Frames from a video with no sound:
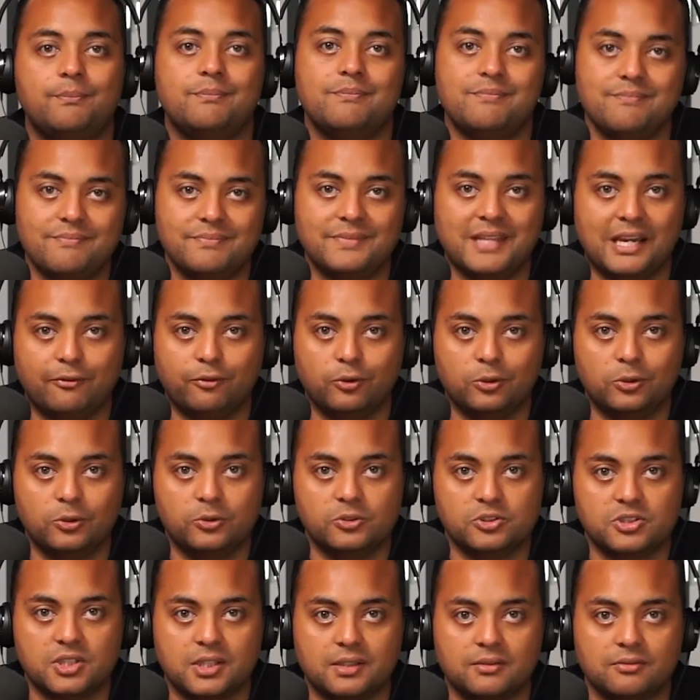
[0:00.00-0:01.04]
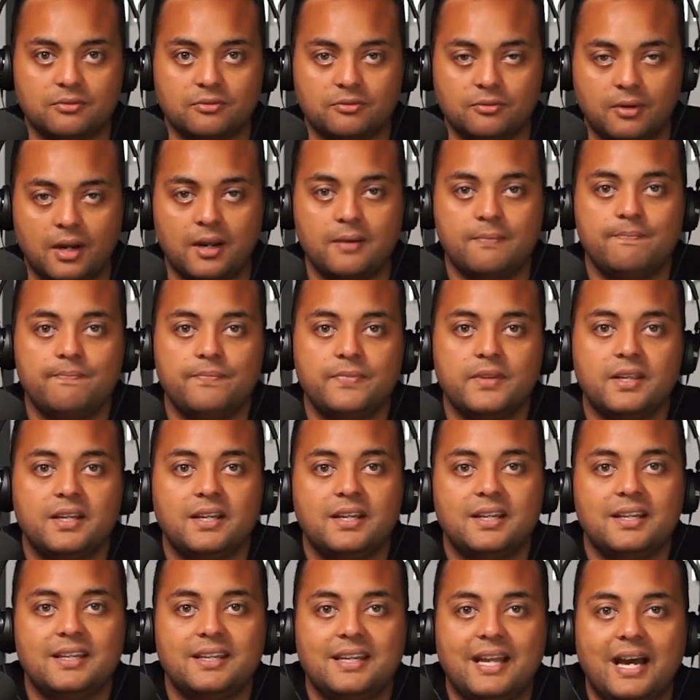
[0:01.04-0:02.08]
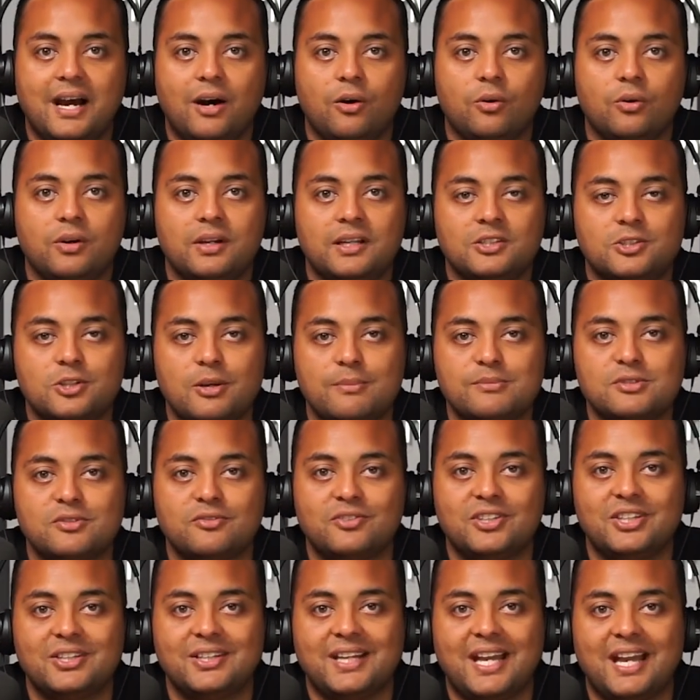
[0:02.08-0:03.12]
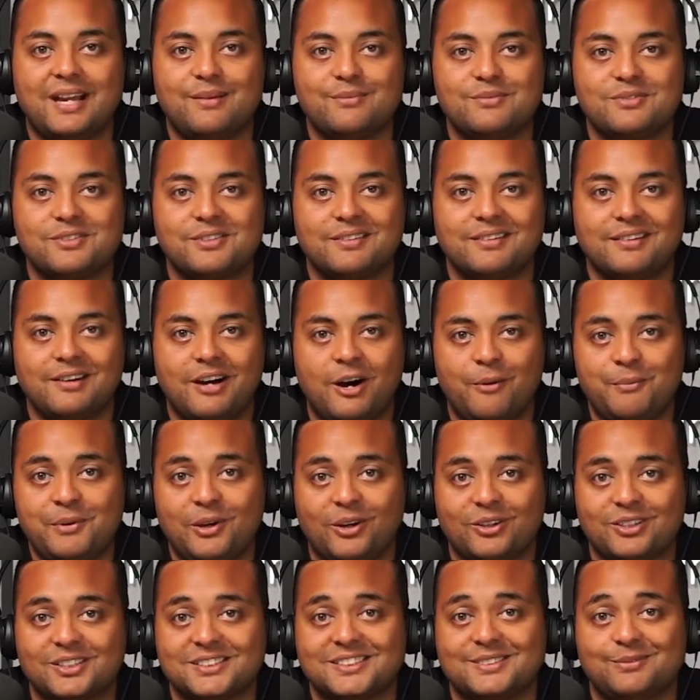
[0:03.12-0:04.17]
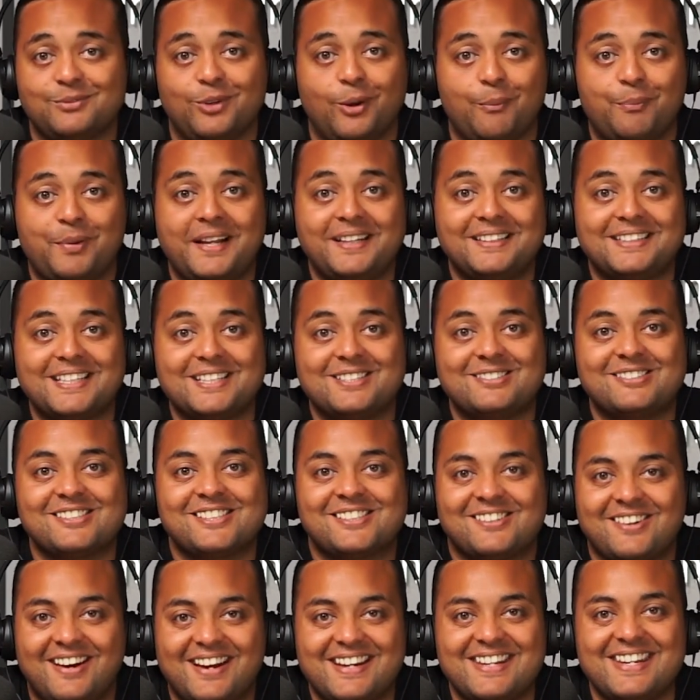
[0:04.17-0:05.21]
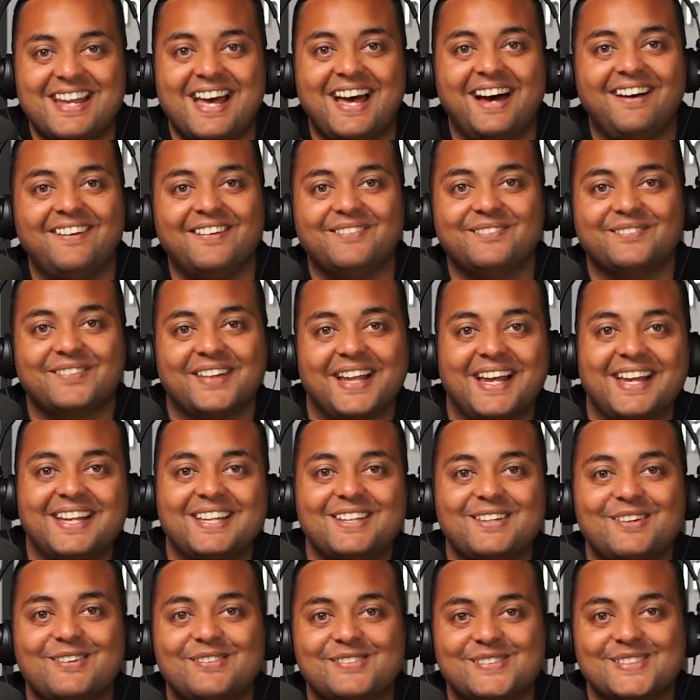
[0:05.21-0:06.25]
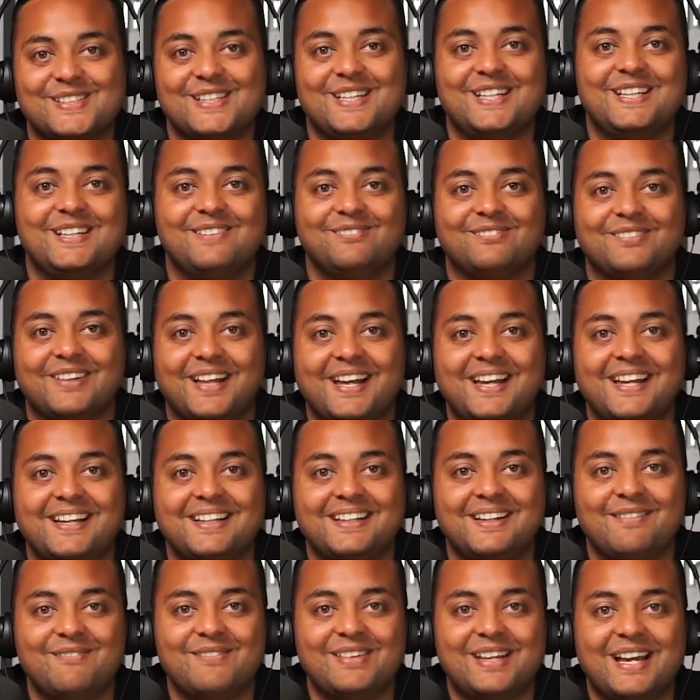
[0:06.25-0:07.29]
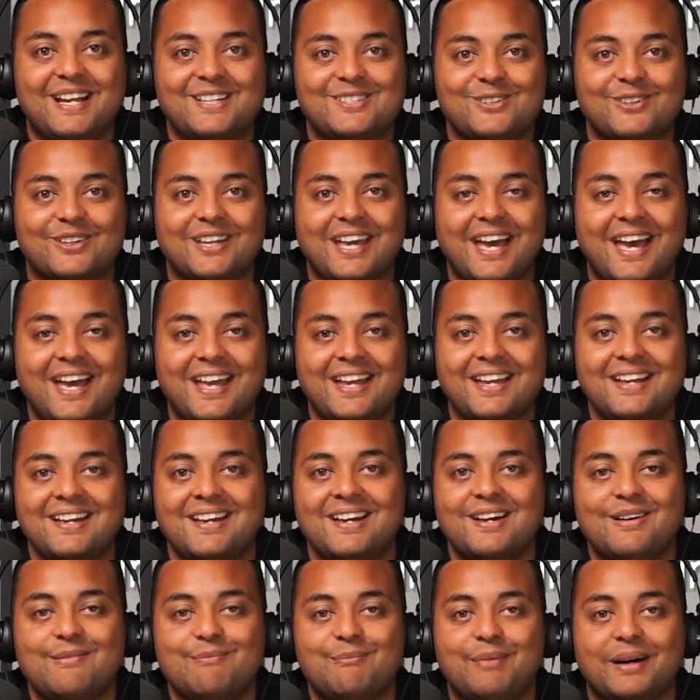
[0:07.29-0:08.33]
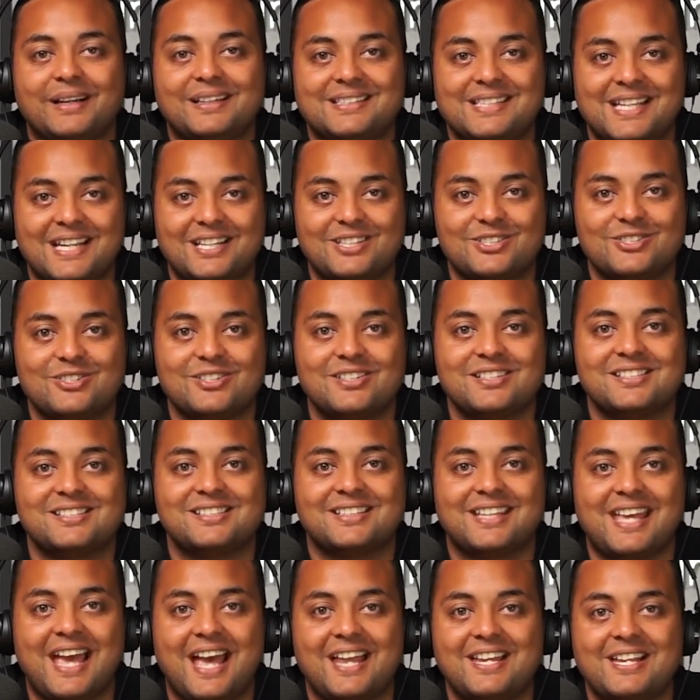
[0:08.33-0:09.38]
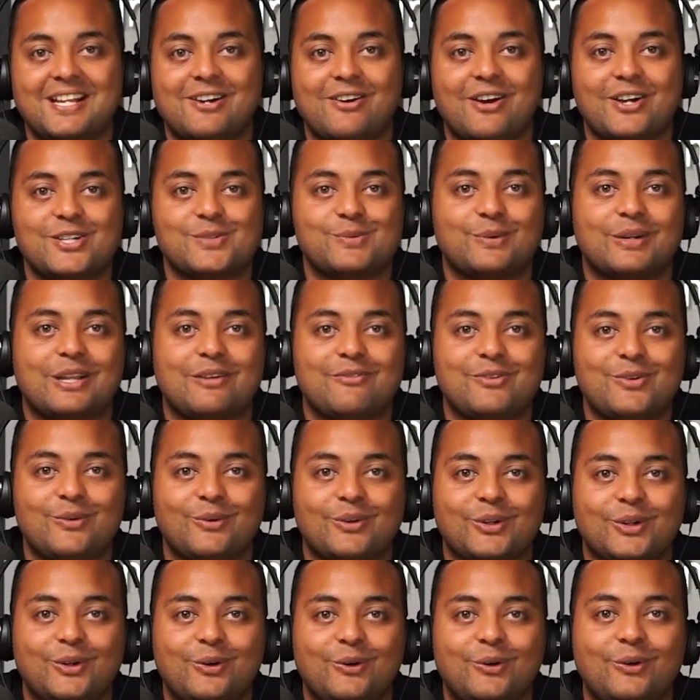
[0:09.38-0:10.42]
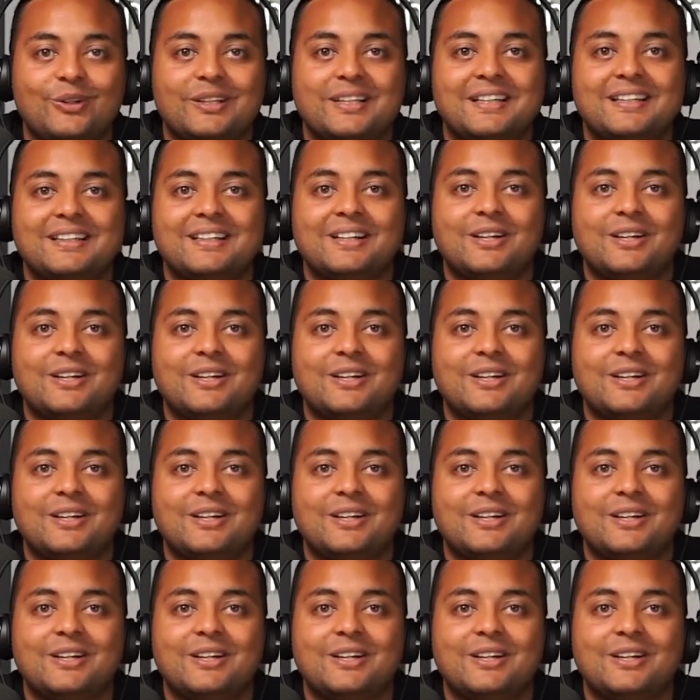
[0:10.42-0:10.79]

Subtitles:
therefore losing, right? Now, in terms of video games, I'll be honest, I'm not playing Tetris right now. I'm playing UFC, I'm playing NBA 2K, but Tetris, Candy Crush, whatever you want to call it,